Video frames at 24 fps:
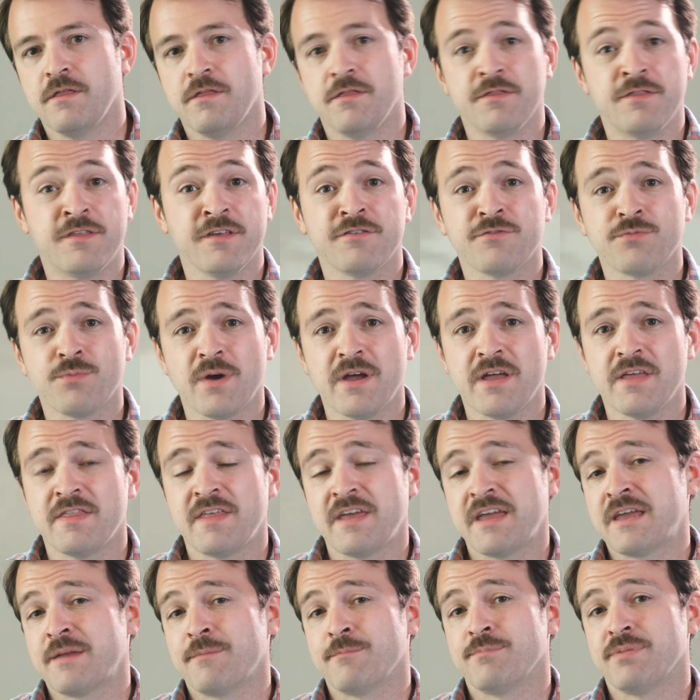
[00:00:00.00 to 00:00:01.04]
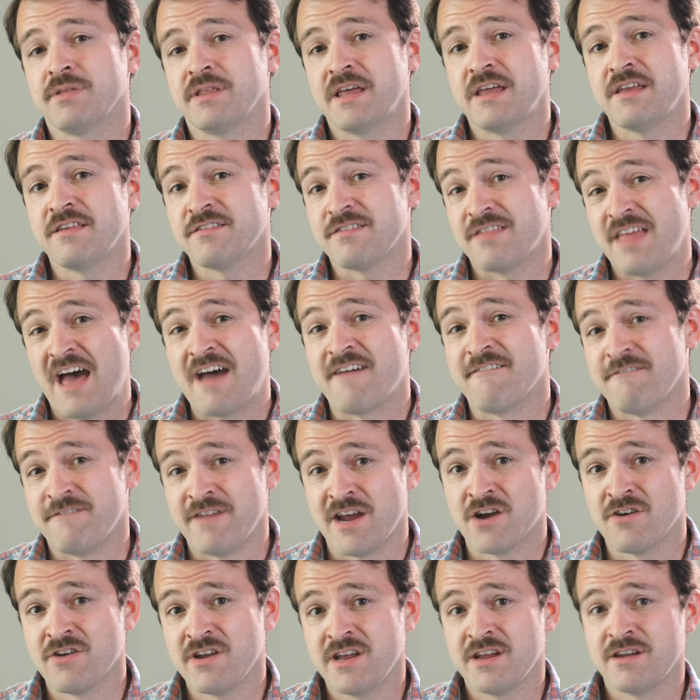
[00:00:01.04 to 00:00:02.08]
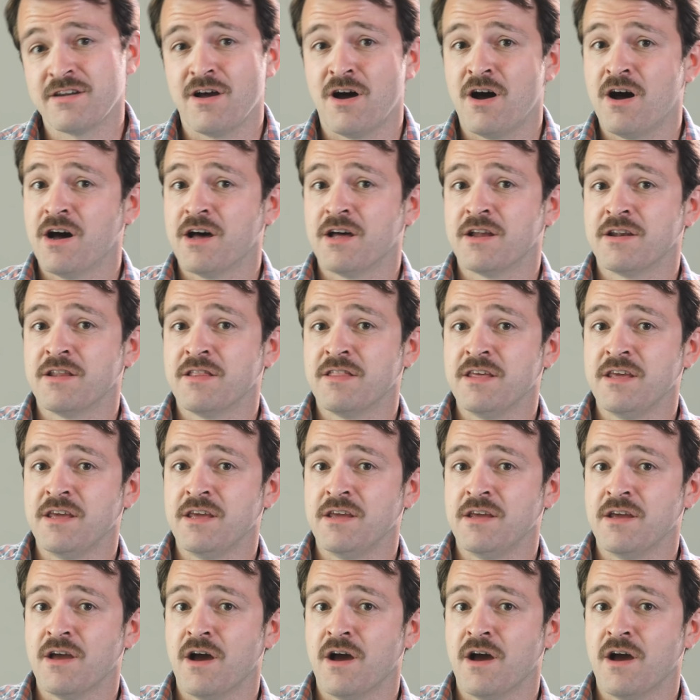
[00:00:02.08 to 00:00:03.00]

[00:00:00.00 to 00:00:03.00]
This way they can place that variant on the